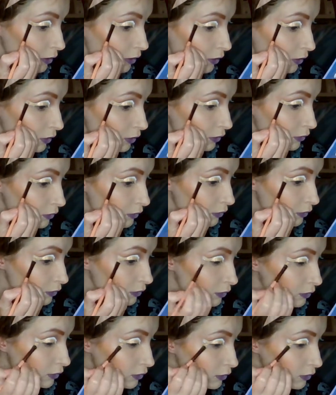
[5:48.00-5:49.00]
looks
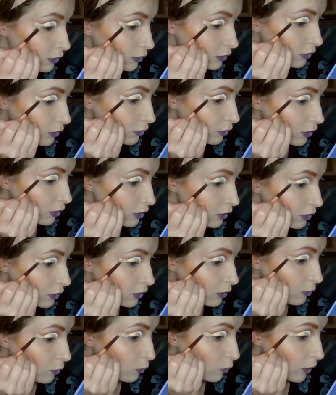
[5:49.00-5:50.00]
so good
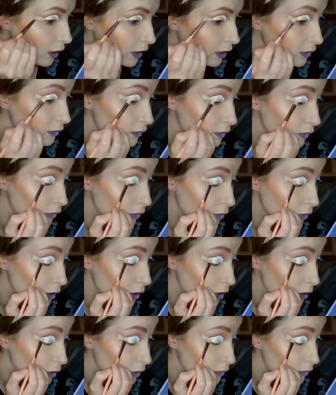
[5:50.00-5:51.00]
wet, you
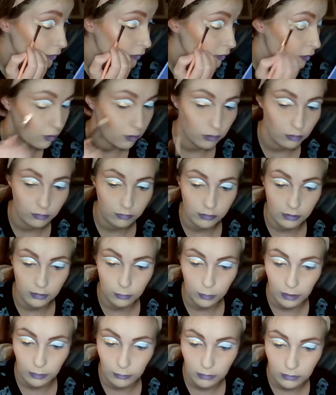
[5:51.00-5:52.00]
guys. All of these
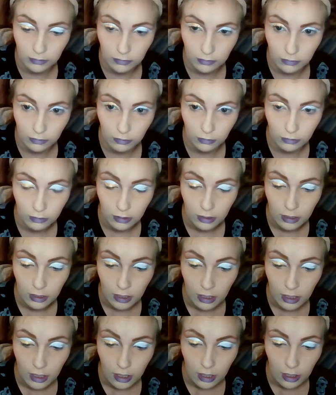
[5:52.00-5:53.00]
pigments do.
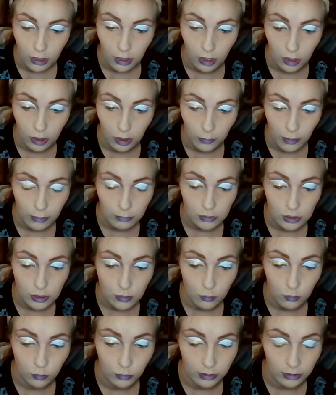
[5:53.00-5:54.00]
ColourPop
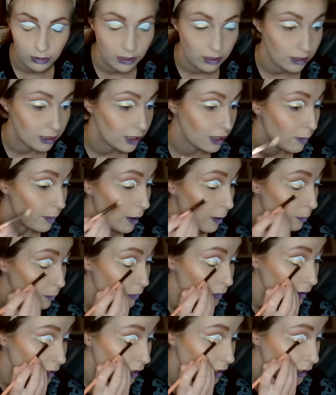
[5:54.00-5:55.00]
should really think about
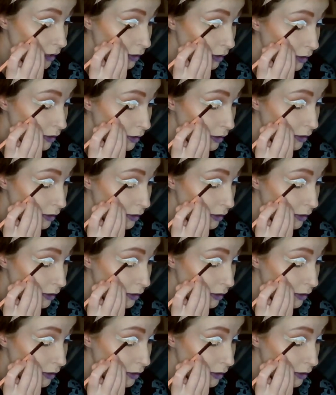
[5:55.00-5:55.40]
bringing